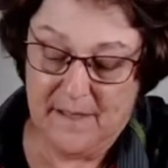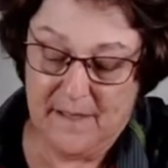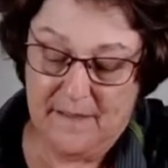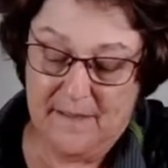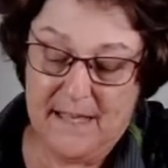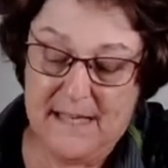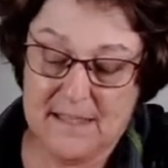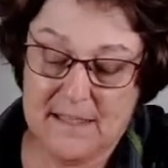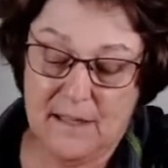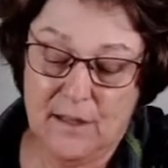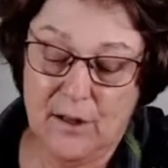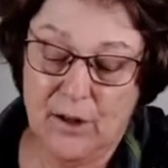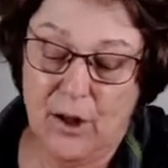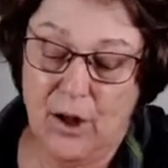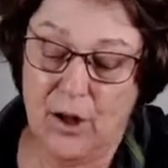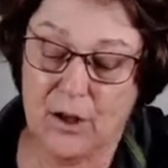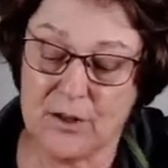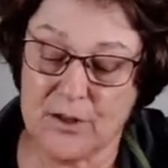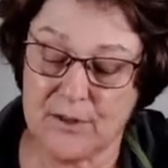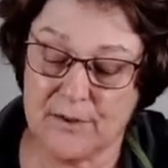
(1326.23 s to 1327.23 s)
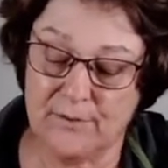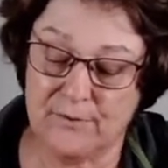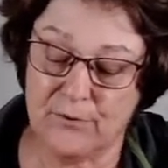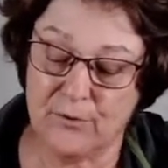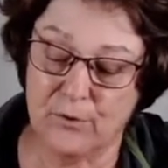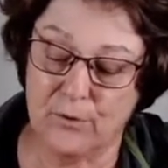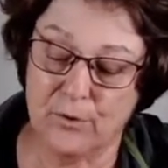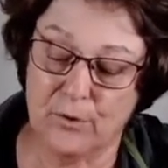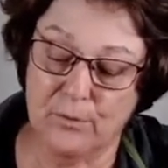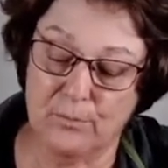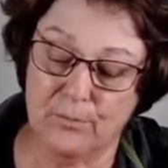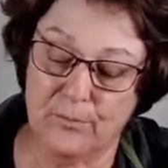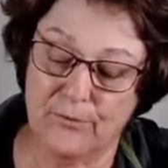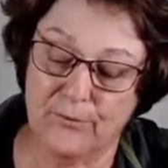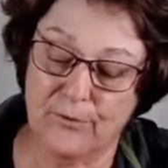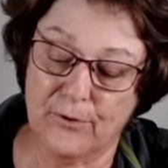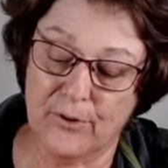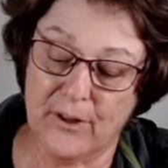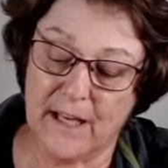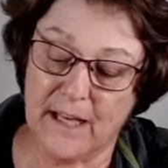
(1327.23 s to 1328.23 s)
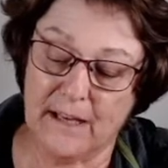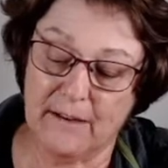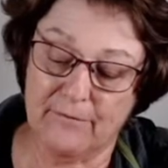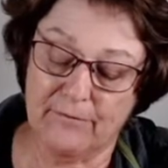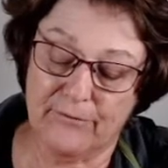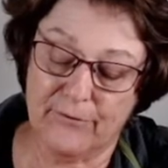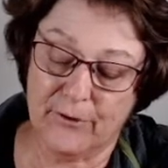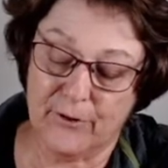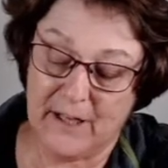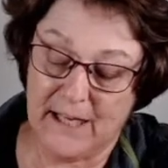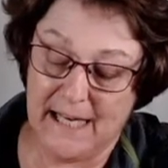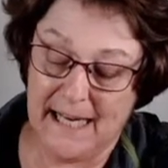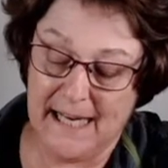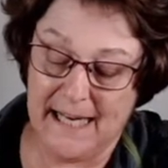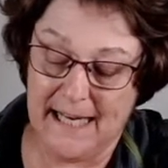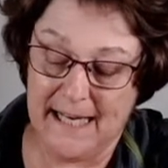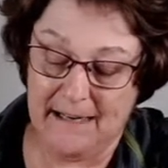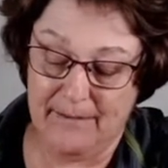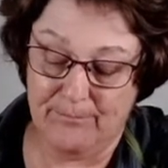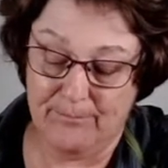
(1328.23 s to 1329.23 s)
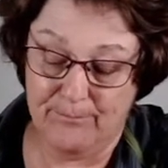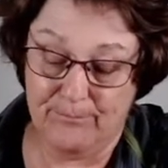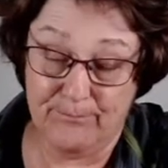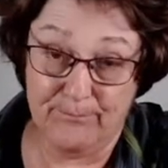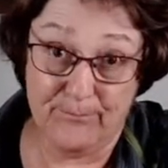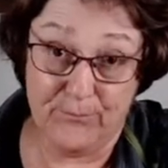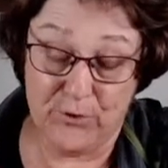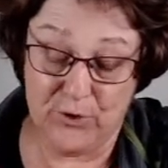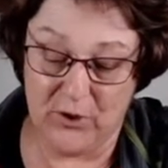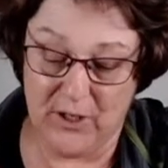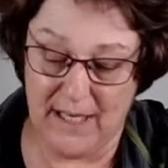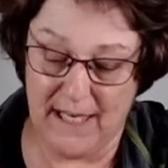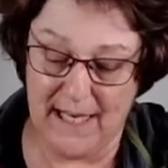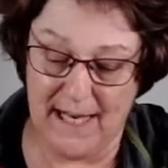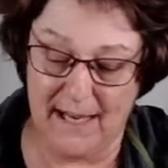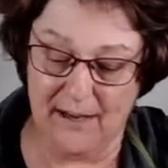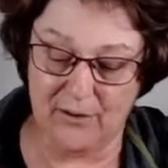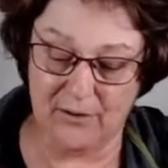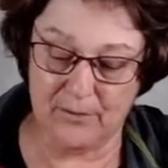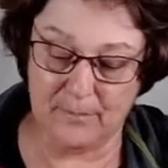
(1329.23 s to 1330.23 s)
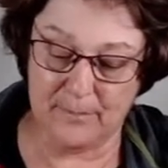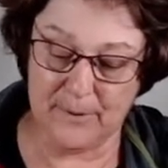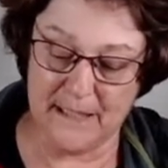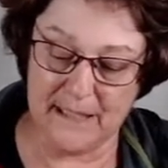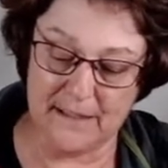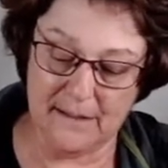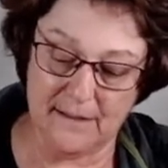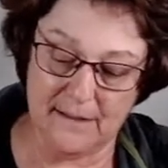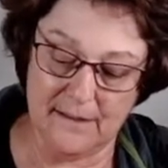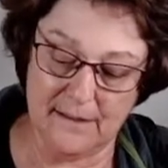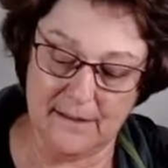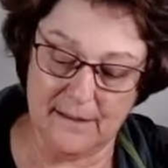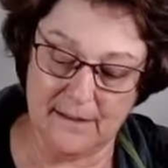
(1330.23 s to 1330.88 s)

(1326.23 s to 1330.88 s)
there's lots of room for the air to get out, but